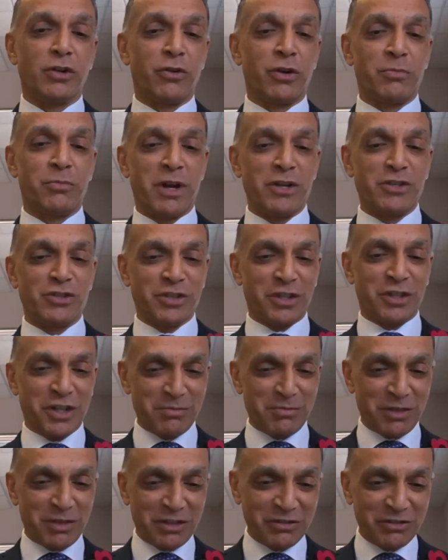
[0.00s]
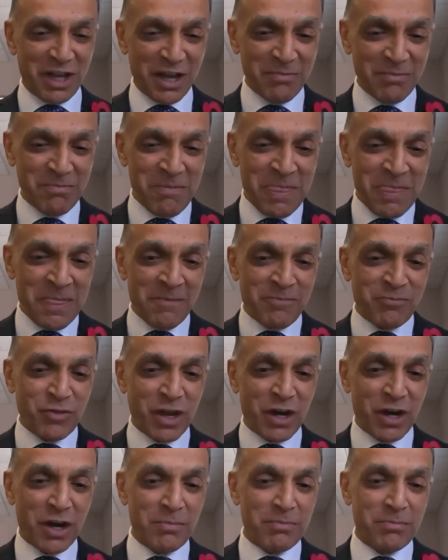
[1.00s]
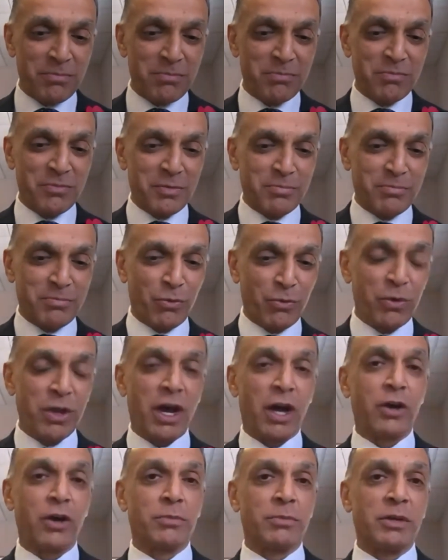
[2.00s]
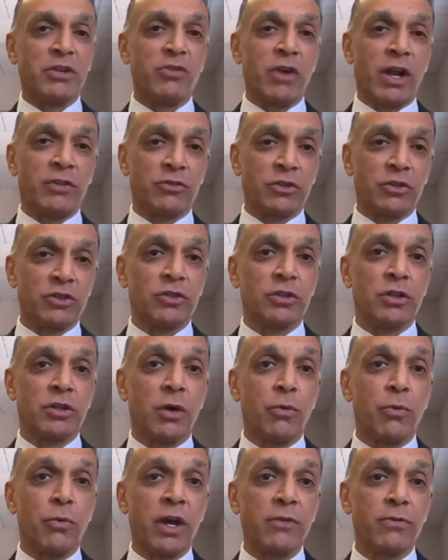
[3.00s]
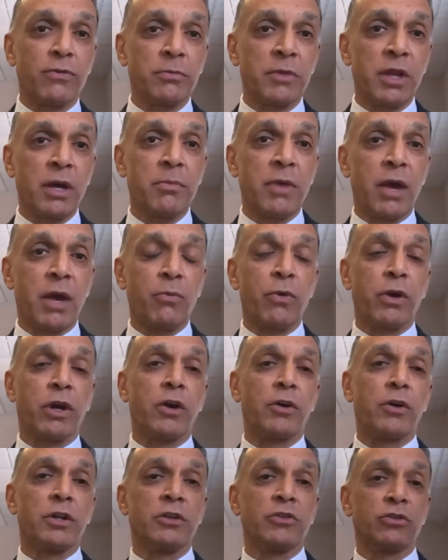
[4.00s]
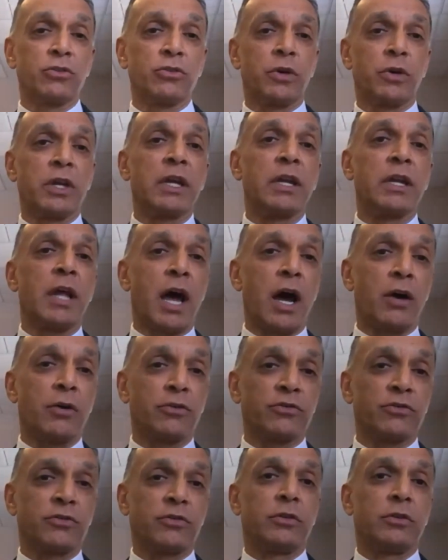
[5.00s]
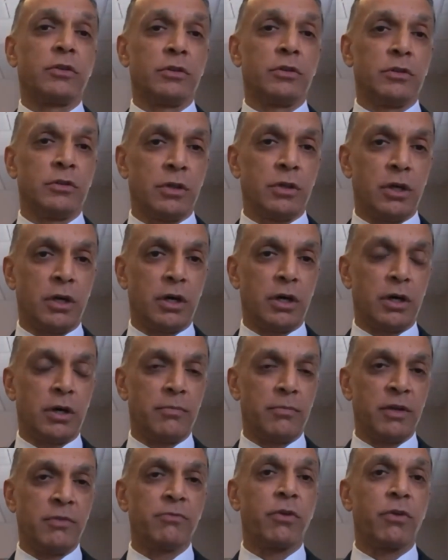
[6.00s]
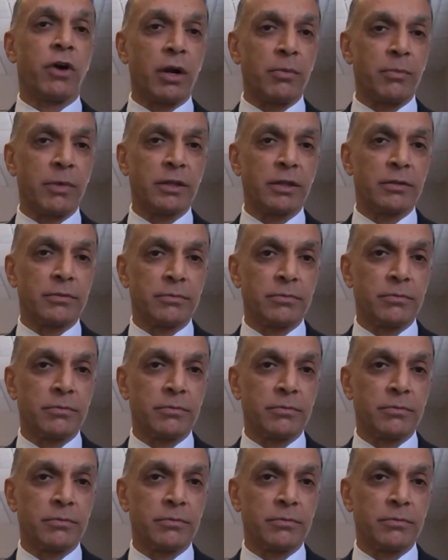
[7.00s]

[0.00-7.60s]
don't want to mention the company's name, um, but we are going to be transitioning away from them and we're going into an in-house uh, environment.